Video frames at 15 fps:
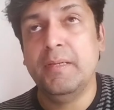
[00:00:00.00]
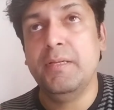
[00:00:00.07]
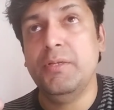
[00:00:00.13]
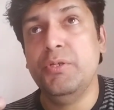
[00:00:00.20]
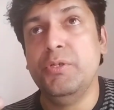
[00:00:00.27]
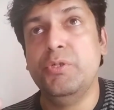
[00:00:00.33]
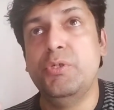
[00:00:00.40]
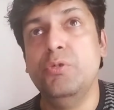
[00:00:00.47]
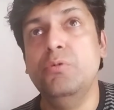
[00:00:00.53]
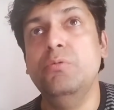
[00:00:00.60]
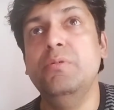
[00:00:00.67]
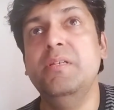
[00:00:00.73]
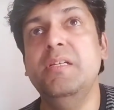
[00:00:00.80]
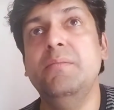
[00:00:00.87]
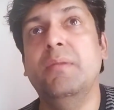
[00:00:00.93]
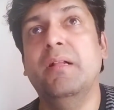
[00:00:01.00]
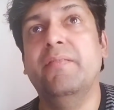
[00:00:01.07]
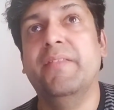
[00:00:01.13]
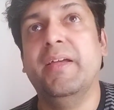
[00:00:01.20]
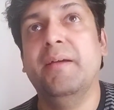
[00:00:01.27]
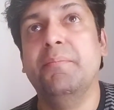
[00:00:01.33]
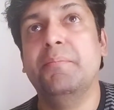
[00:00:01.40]
you email
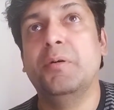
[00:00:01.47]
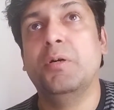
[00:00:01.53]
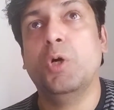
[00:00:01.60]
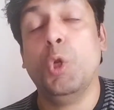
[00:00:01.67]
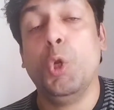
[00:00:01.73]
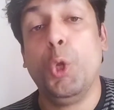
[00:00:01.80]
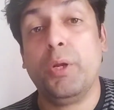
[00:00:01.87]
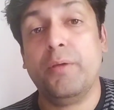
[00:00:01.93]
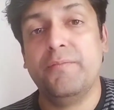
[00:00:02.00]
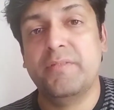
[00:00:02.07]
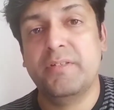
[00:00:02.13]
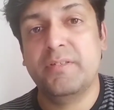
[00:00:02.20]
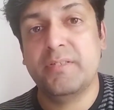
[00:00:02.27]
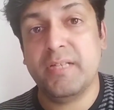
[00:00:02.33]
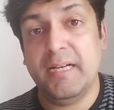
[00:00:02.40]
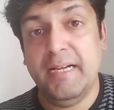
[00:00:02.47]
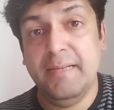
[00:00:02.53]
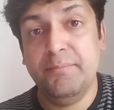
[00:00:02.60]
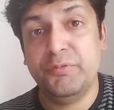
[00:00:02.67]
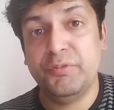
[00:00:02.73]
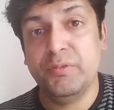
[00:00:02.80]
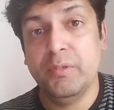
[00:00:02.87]
them a lot of
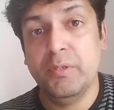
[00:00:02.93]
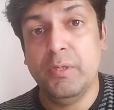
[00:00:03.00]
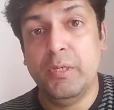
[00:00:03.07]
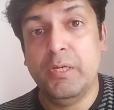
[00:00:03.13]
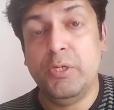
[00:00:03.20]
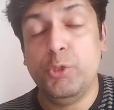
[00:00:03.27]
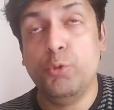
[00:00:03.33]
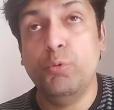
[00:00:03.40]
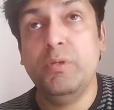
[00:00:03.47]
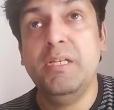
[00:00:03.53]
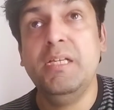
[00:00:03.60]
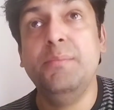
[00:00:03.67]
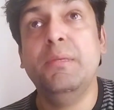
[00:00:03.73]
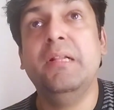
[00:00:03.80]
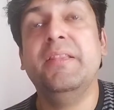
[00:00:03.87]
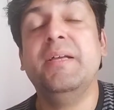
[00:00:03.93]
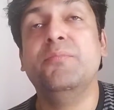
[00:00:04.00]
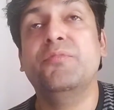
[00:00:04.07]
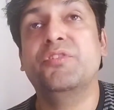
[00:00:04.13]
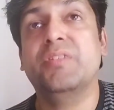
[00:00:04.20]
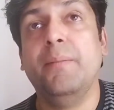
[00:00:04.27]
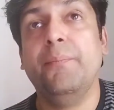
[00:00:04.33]
times. You email them
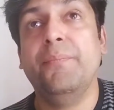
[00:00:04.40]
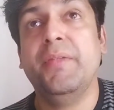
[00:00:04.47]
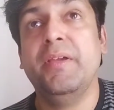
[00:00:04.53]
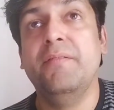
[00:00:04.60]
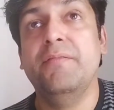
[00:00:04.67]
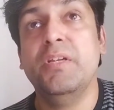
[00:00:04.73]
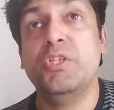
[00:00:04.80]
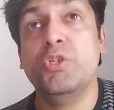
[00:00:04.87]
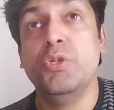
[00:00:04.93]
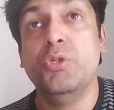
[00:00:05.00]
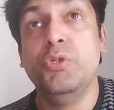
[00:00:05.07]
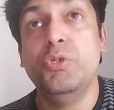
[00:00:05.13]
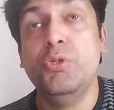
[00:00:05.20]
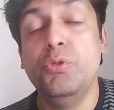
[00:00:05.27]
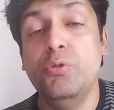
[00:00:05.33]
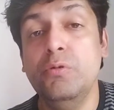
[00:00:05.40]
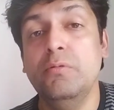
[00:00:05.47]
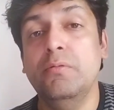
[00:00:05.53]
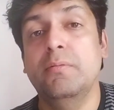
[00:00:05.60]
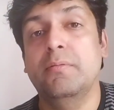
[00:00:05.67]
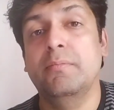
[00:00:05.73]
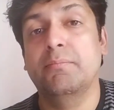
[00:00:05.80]
something which you
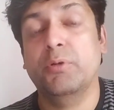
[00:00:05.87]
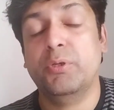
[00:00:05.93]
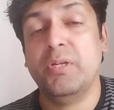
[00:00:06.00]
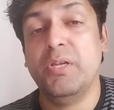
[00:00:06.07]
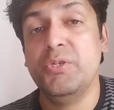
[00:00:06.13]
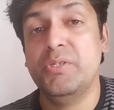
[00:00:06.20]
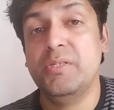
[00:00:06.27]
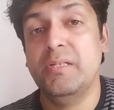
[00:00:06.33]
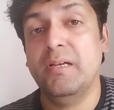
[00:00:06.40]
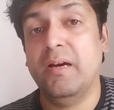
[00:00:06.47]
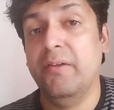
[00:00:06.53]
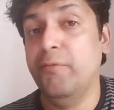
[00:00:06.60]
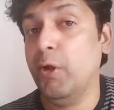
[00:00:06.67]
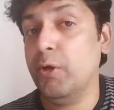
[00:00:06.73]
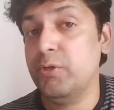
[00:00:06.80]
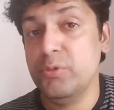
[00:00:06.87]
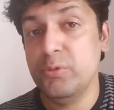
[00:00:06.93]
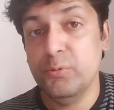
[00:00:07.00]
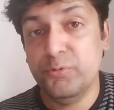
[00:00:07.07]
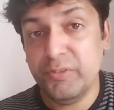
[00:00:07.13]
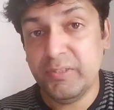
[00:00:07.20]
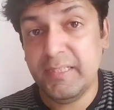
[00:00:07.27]
potentially are not
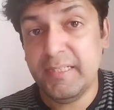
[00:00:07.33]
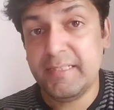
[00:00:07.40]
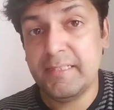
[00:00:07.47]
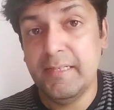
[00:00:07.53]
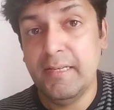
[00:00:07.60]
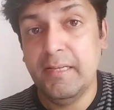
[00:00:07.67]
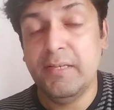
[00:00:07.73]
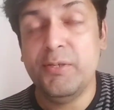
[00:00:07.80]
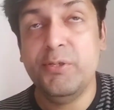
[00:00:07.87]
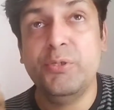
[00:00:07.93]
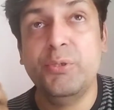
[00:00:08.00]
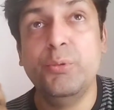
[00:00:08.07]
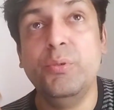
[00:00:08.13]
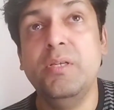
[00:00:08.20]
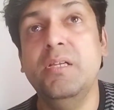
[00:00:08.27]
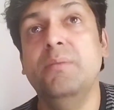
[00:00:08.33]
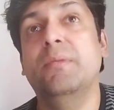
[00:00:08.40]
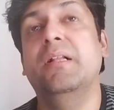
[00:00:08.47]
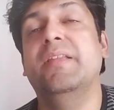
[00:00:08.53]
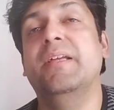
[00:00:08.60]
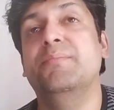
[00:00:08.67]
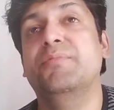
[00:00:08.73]
using it. You
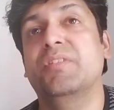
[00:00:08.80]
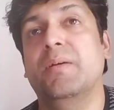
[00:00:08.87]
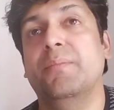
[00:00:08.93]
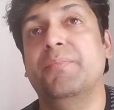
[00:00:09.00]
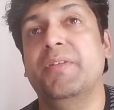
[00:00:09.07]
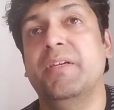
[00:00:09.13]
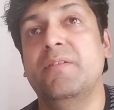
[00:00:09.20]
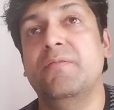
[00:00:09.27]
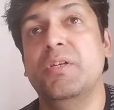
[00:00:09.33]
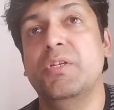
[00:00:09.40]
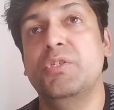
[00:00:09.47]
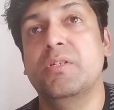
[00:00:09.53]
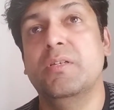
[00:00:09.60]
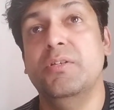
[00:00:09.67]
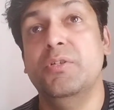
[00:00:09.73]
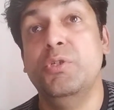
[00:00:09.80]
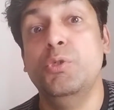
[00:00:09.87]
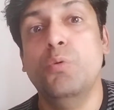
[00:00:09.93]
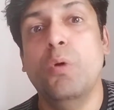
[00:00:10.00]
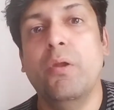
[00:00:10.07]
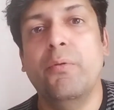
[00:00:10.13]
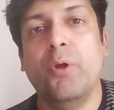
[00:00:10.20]
email them something which
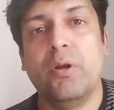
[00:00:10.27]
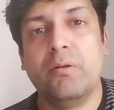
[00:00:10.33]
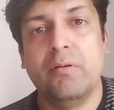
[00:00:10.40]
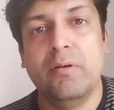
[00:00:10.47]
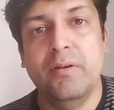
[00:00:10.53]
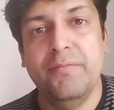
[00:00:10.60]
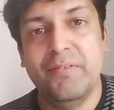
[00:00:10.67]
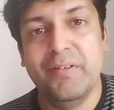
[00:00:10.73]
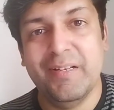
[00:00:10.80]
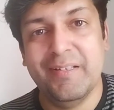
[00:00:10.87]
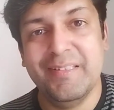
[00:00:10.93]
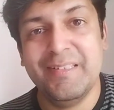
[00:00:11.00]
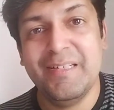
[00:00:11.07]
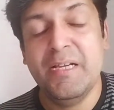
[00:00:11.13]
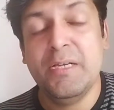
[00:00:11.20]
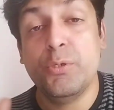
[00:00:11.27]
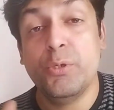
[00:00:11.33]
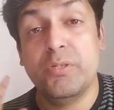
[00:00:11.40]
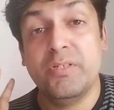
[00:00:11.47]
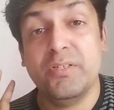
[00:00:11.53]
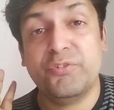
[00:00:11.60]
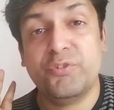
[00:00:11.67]
you are not confident in.
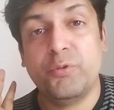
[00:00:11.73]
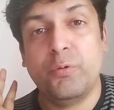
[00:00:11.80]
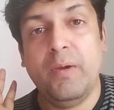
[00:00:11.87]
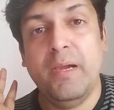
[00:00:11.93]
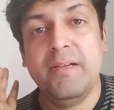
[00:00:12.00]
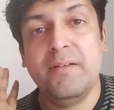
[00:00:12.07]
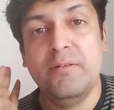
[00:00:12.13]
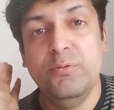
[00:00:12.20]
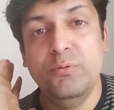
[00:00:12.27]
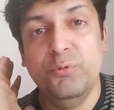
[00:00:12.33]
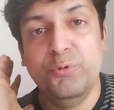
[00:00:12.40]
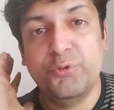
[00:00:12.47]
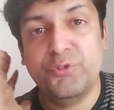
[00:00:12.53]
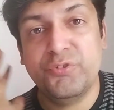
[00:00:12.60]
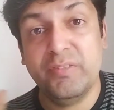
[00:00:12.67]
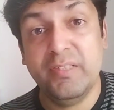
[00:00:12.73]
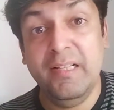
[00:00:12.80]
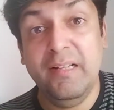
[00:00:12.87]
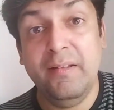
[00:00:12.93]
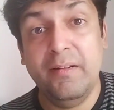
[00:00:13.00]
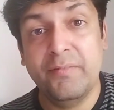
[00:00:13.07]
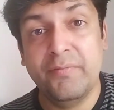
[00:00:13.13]
You're just trying to
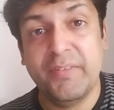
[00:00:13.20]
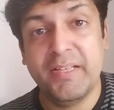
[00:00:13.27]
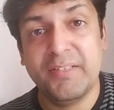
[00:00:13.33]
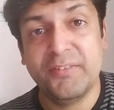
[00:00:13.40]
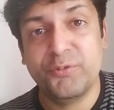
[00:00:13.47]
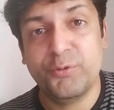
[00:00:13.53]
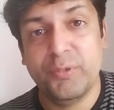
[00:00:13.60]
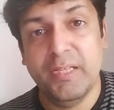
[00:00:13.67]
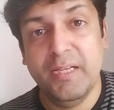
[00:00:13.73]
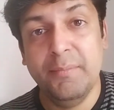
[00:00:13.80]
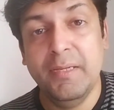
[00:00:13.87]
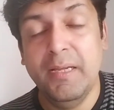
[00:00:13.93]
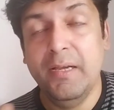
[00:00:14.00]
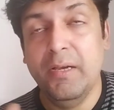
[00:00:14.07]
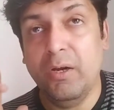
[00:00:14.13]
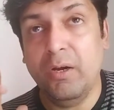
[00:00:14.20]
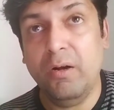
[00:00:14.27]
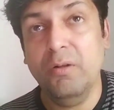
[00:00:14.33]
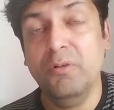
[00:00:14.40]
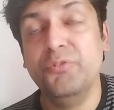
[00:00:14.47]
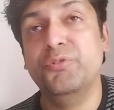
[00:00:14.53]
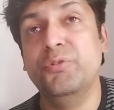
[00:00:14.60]
sell things to them.
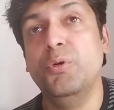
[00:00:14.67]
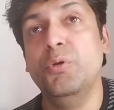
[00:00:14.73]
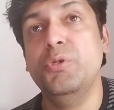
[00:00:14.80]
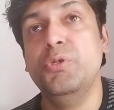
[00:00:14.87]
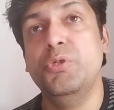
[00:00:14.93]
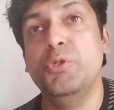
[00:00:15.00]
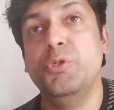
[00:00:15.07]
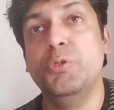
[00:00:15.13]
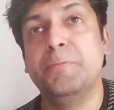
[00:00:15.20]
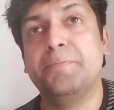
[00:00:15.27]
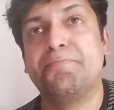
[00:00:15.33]
Also, you